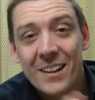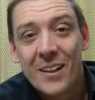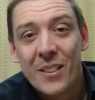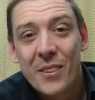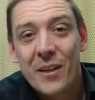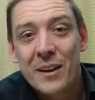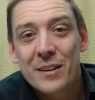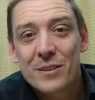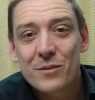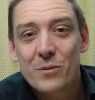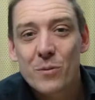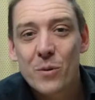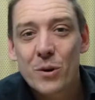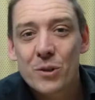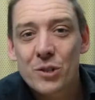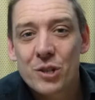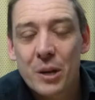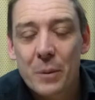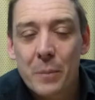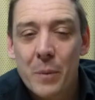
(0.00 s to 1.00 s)
Thanks for
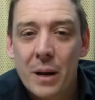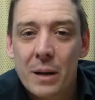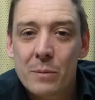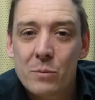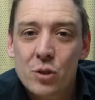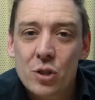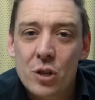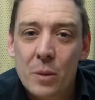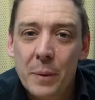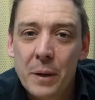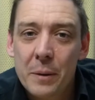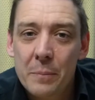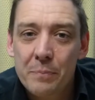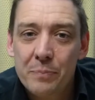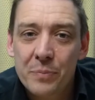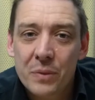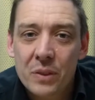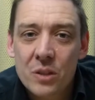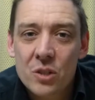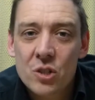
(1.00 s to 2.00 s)
watching. My name's Chippy.
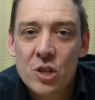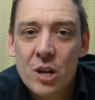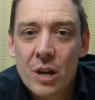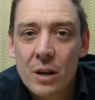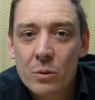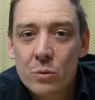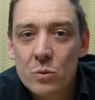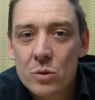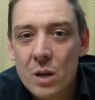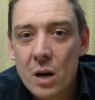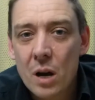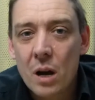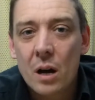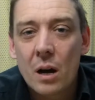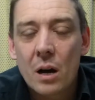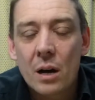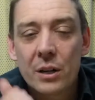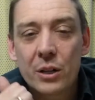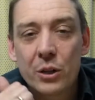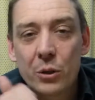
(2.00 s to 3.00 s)
The channels
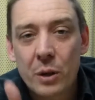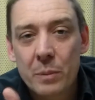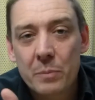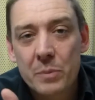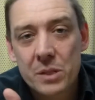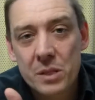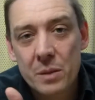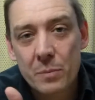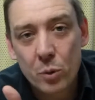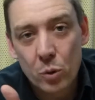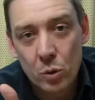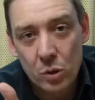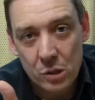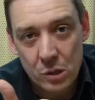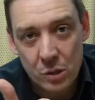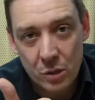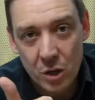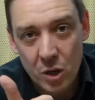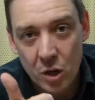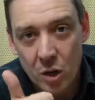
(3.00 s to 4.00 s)
are
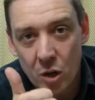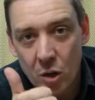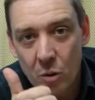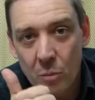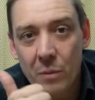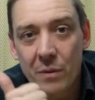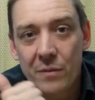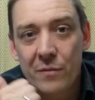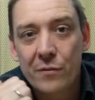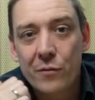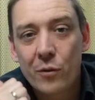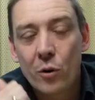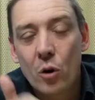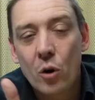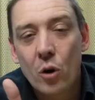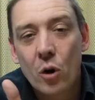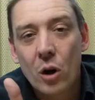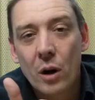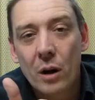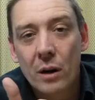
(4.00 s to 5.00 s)
umpcportal.com
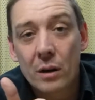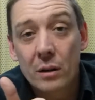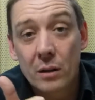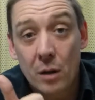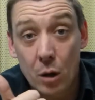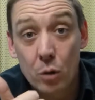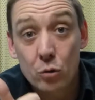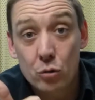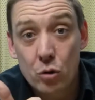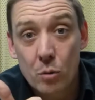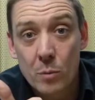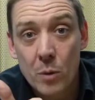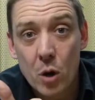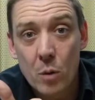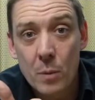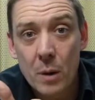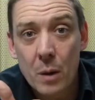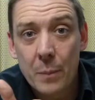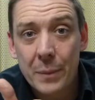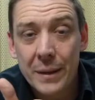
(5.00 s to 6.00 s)
for ultra
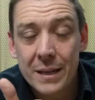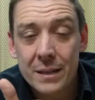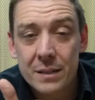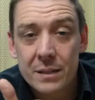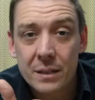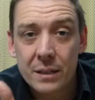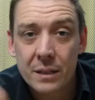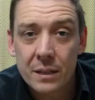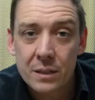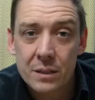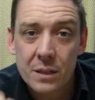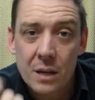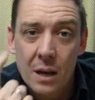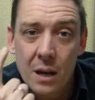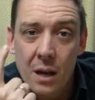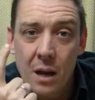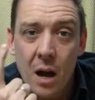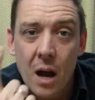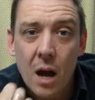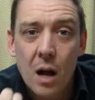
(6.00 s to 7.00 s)
mobile PCs,
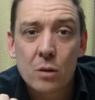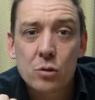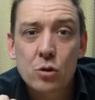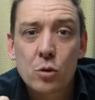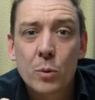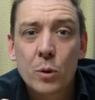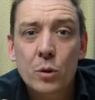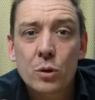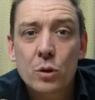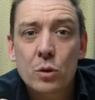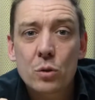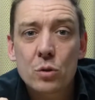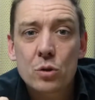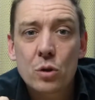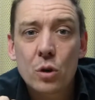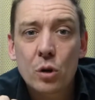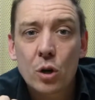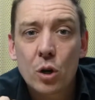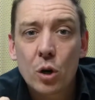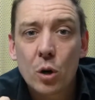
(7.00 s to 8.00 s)

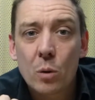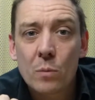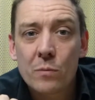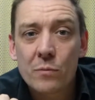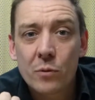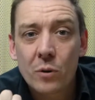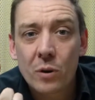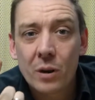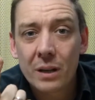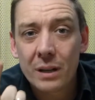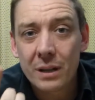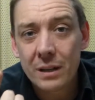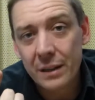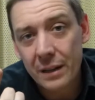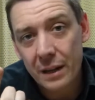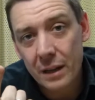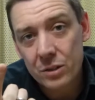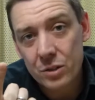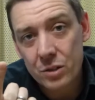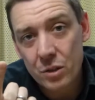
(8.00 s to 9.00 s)
ultrabooknews.com for
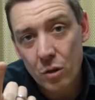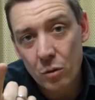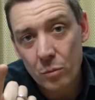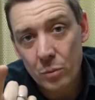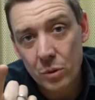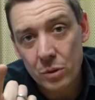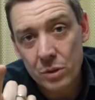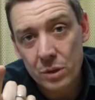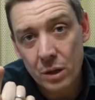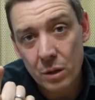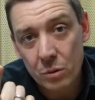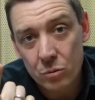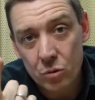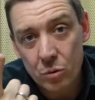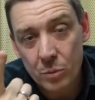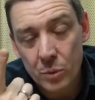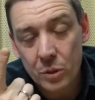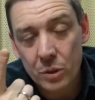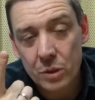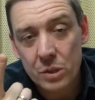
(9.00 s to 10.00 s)
leading edge notebooks and
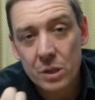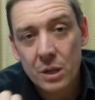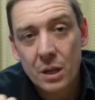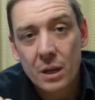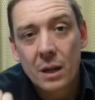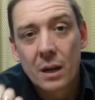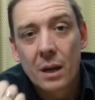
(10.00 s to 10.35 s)
ultrabooks,